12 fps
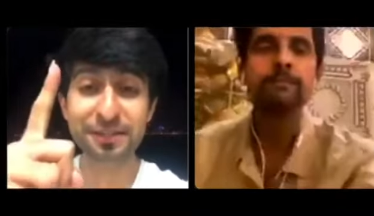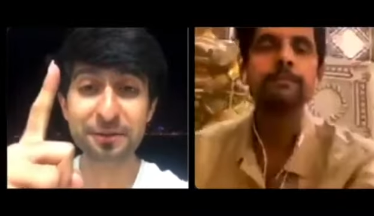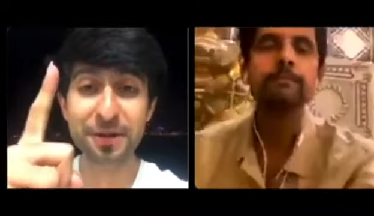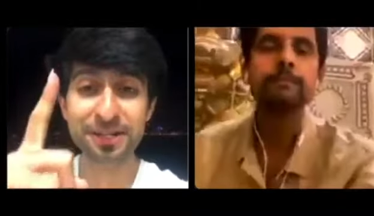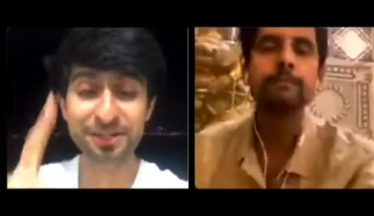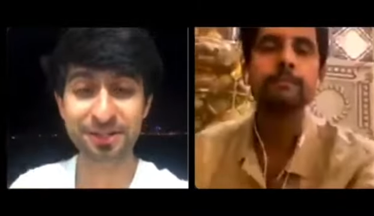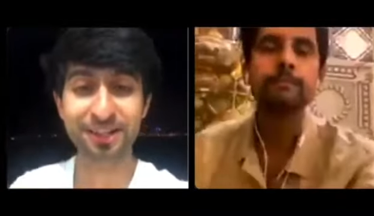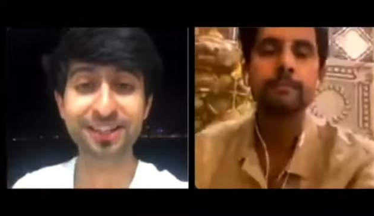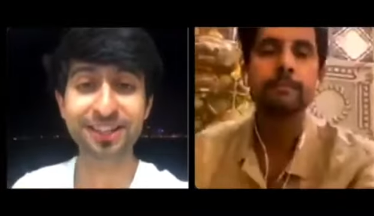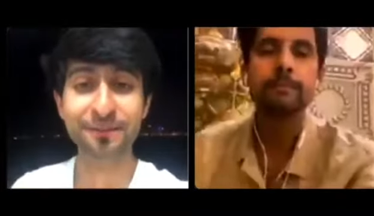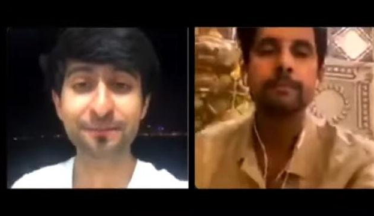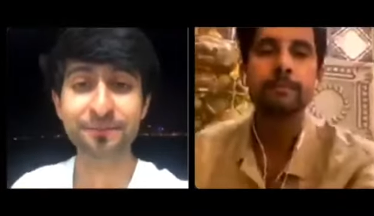Speaker 1: The first
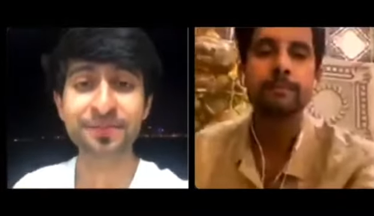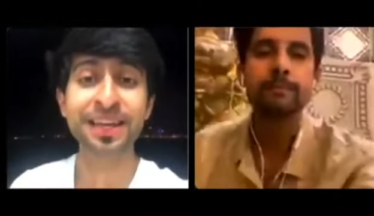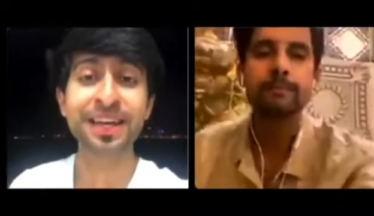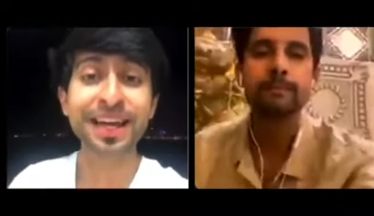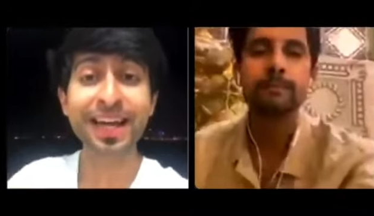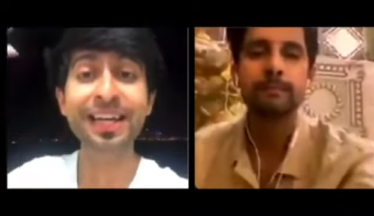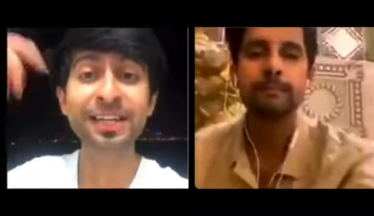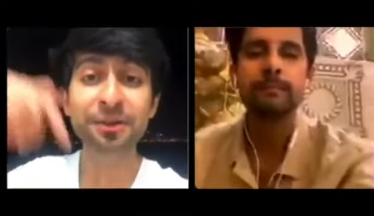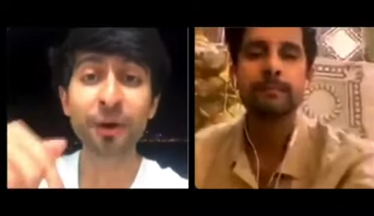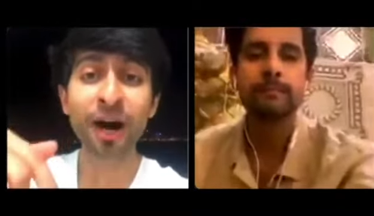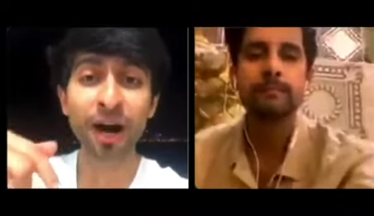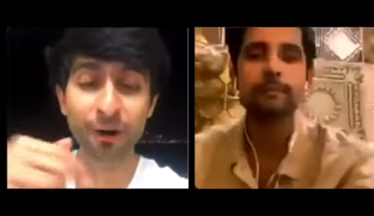question,
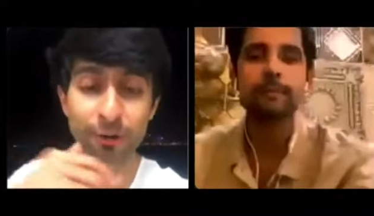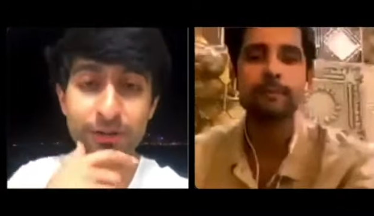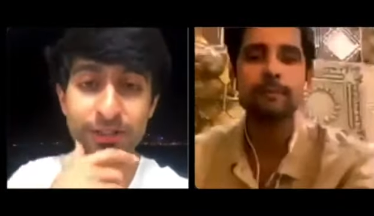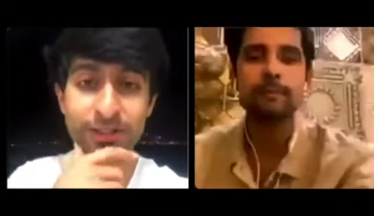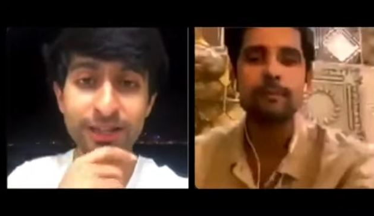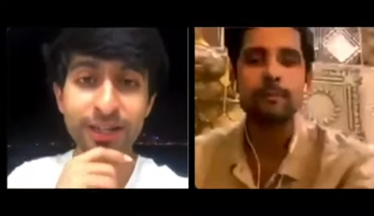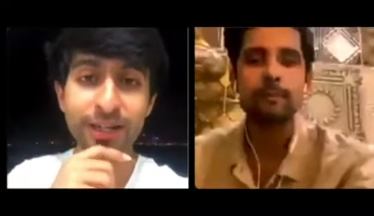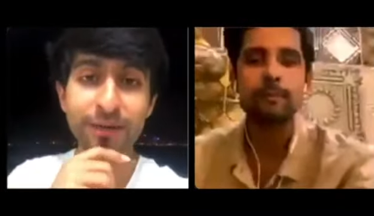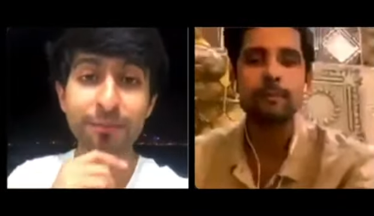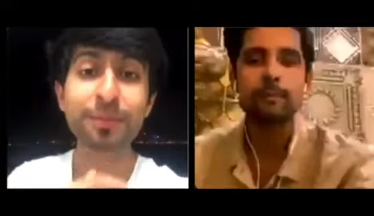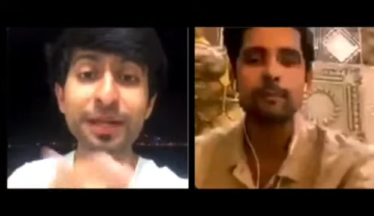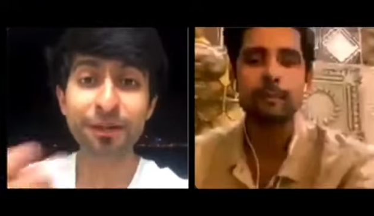in your
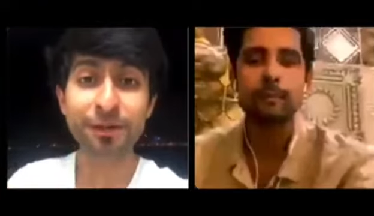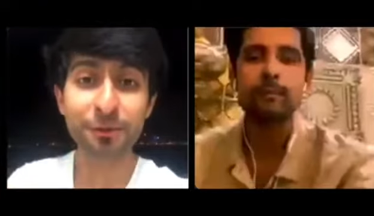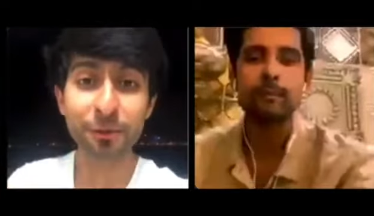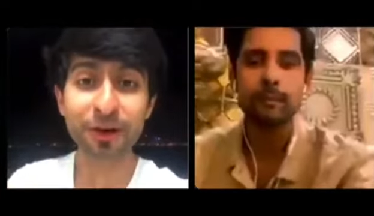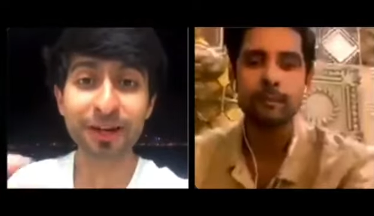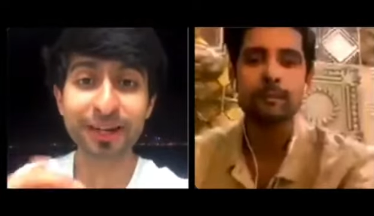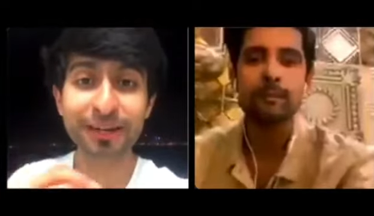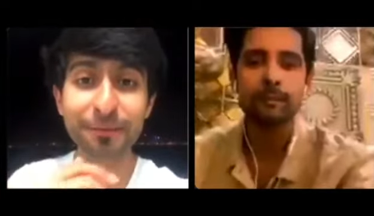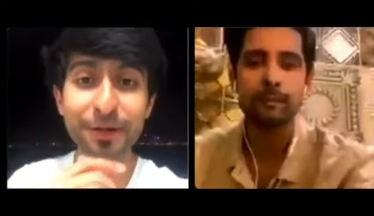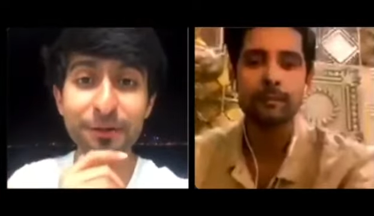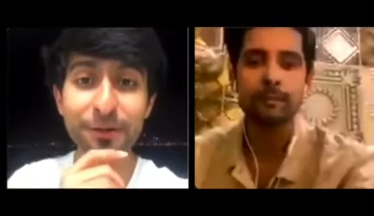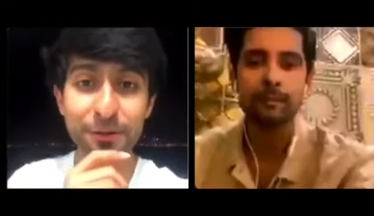house, because you
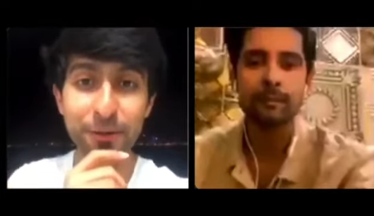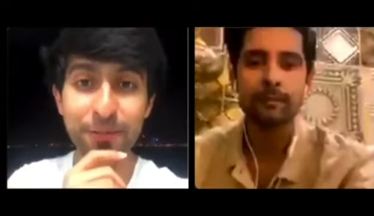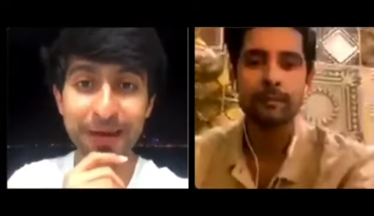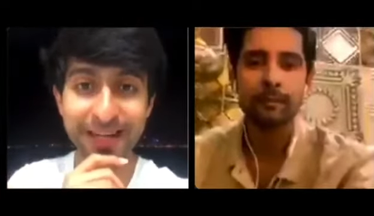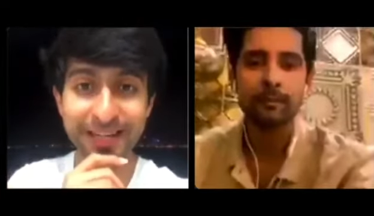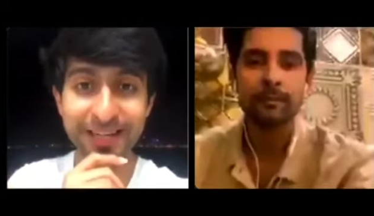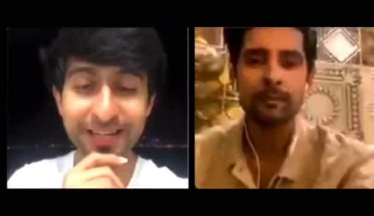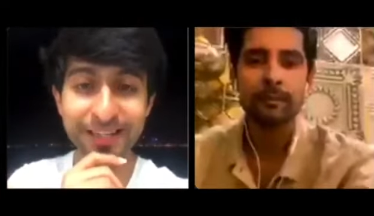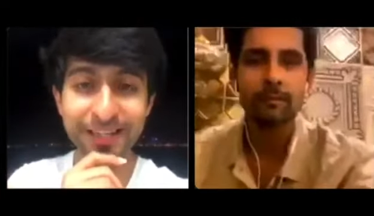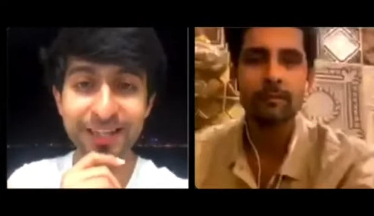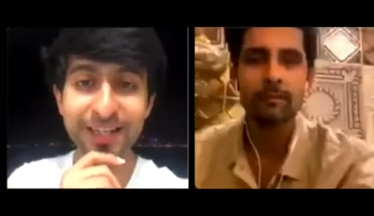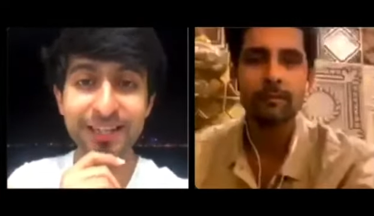were
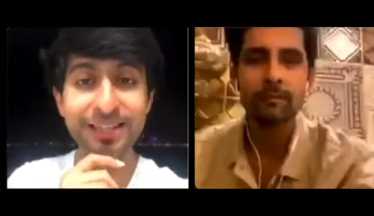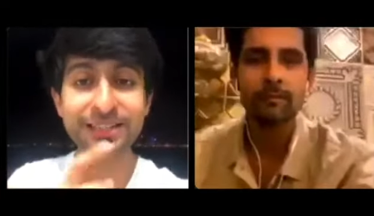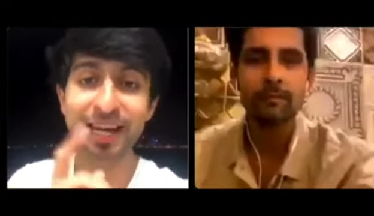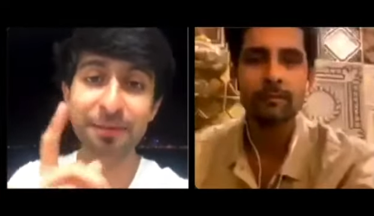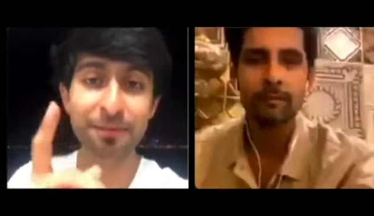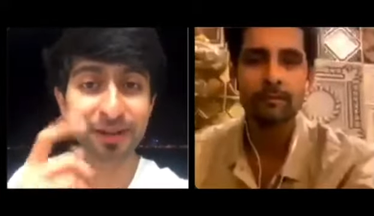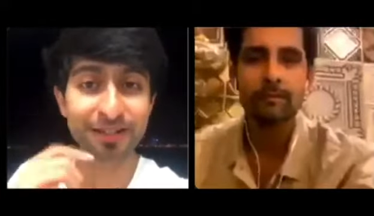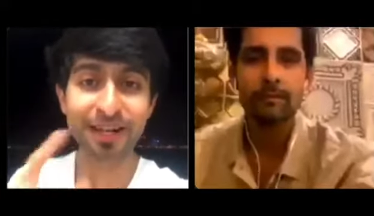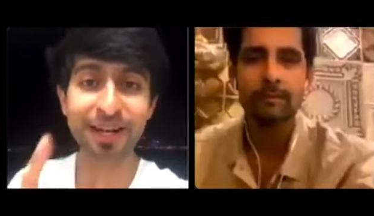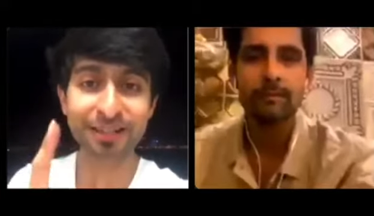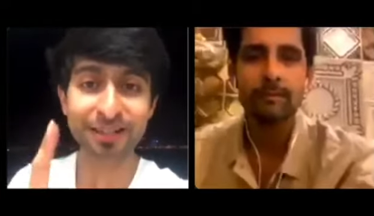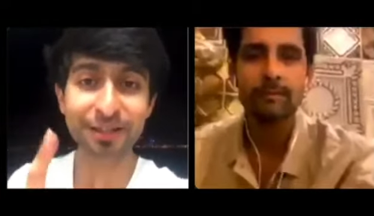married, this I
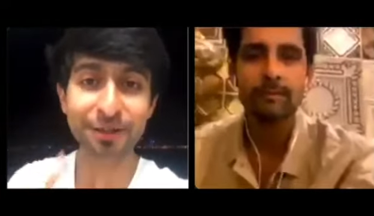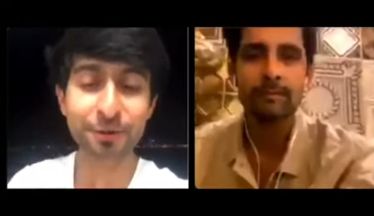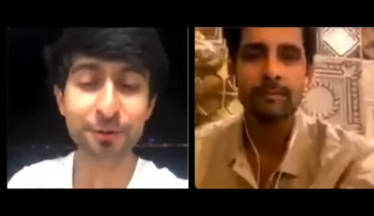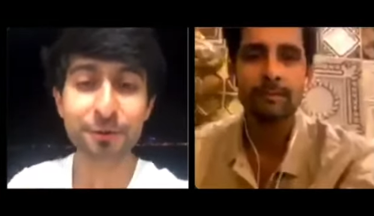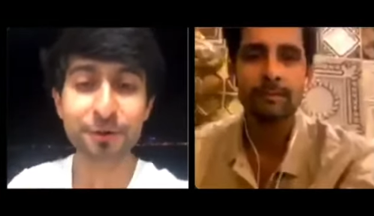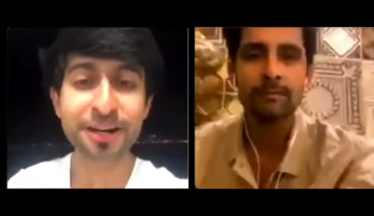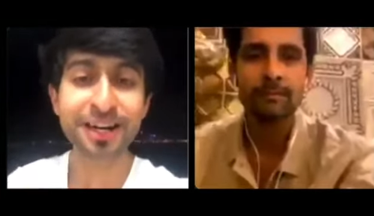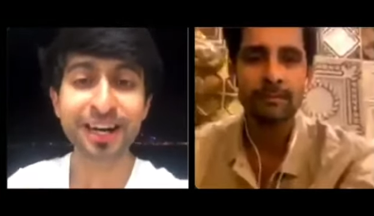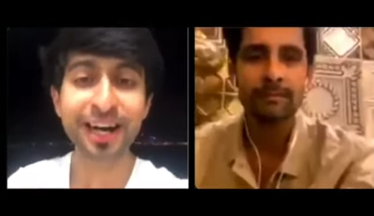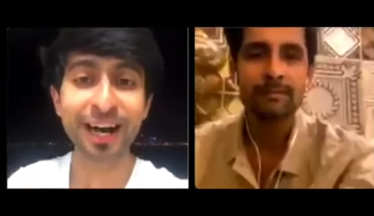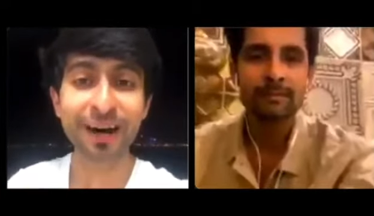must ask you,